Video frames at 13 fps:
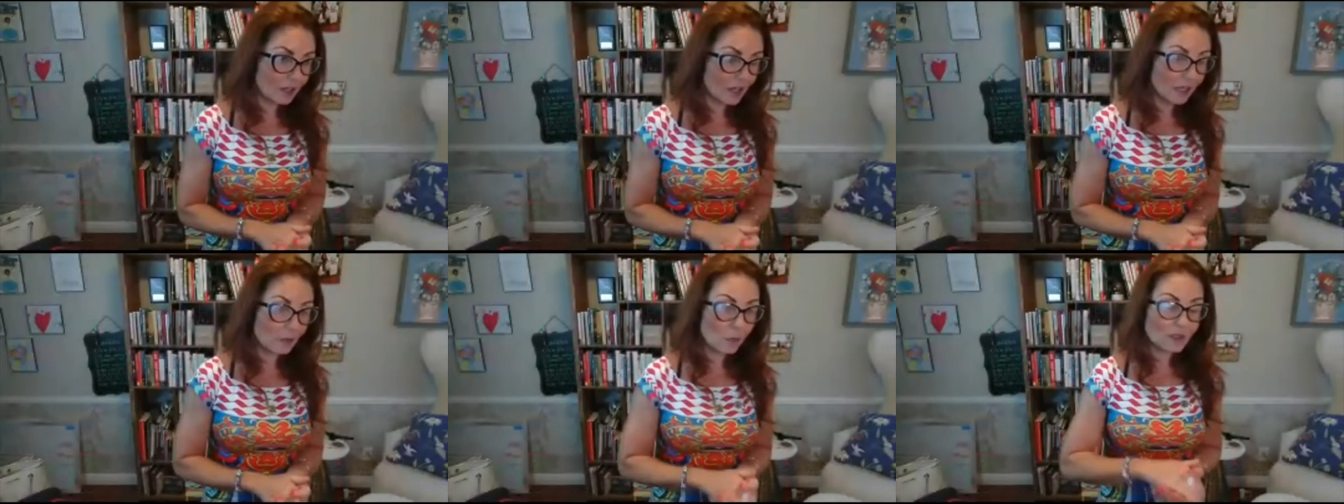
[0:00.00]

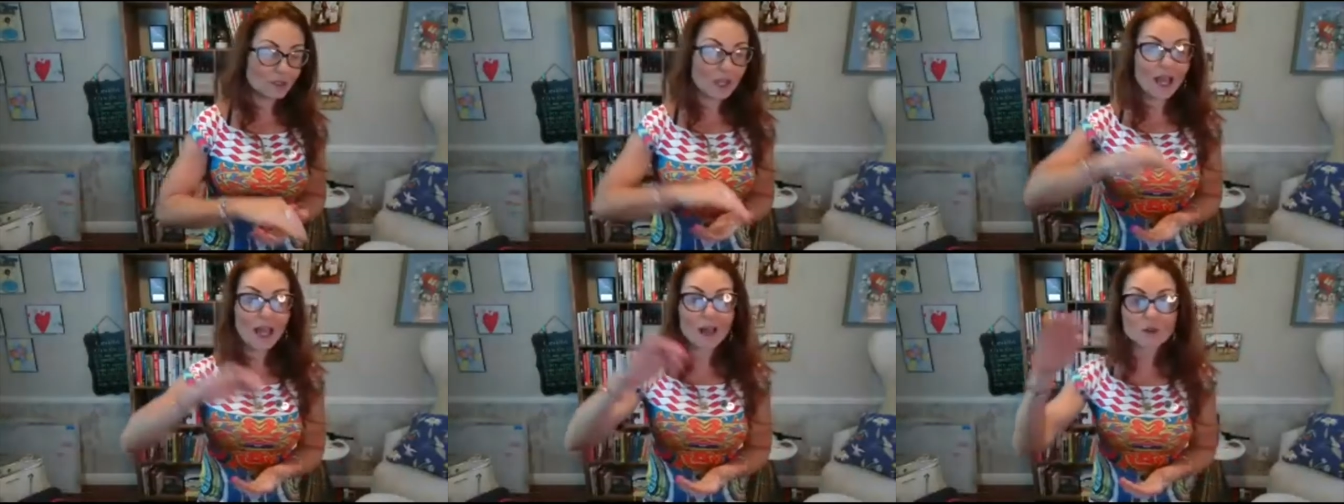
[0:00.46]
I went
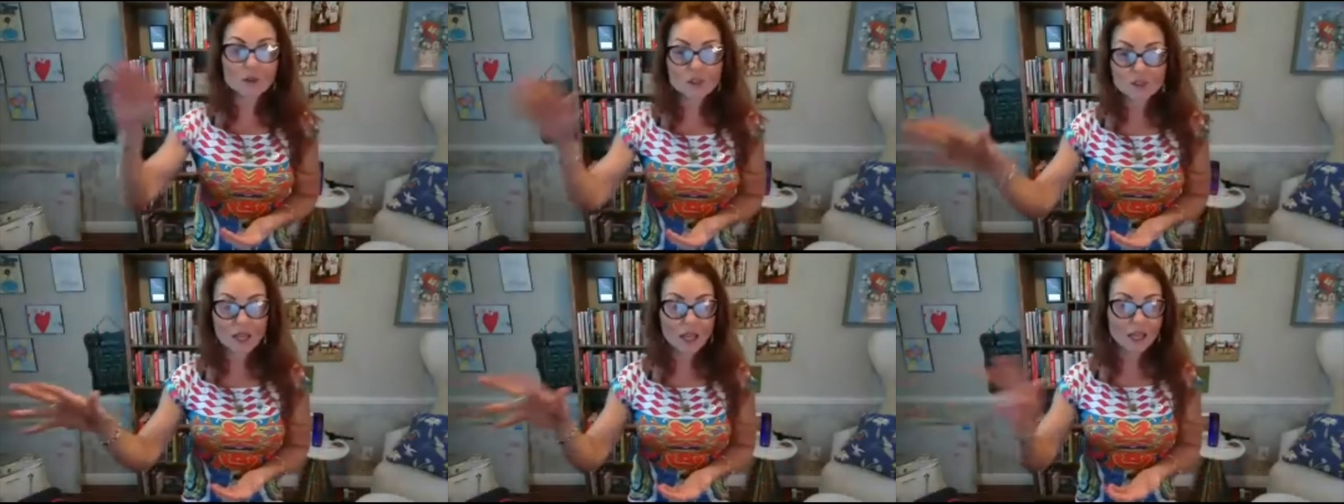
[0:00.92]

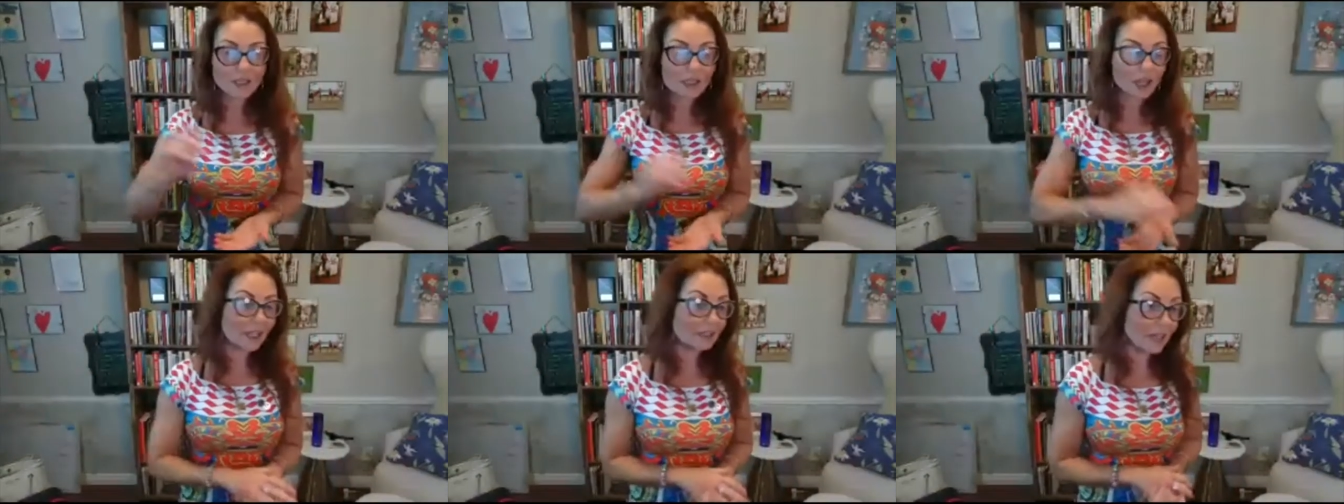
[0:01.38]
outside
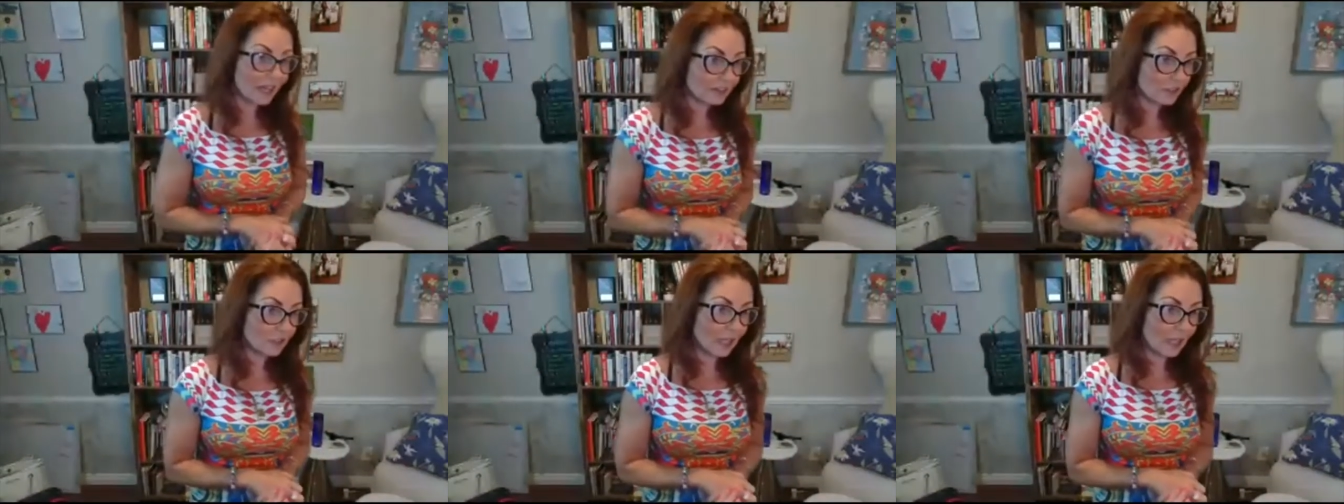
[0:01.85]
and
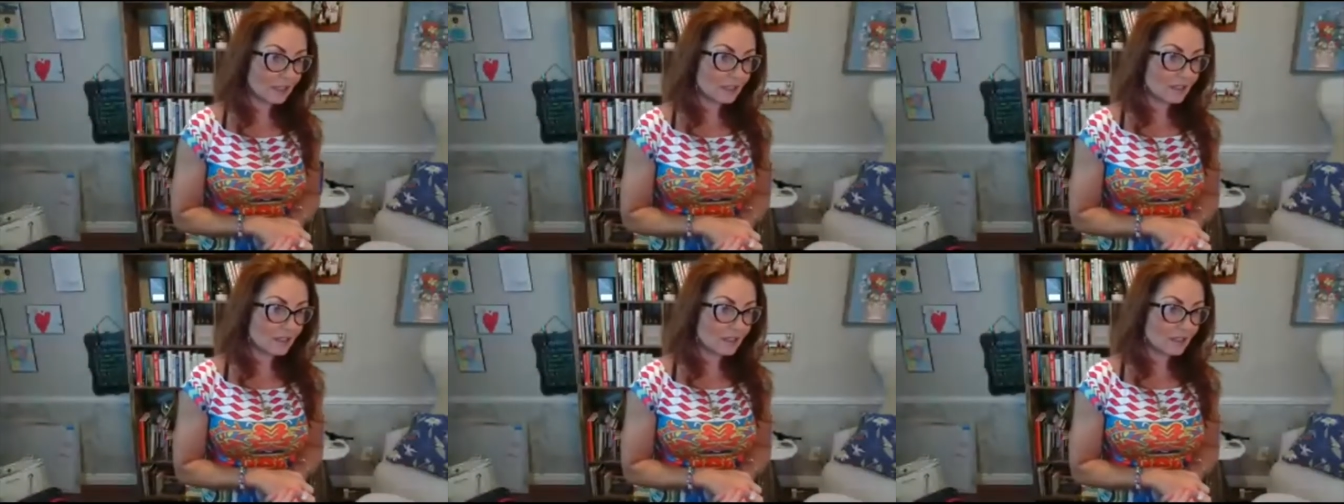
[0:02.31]
other lands.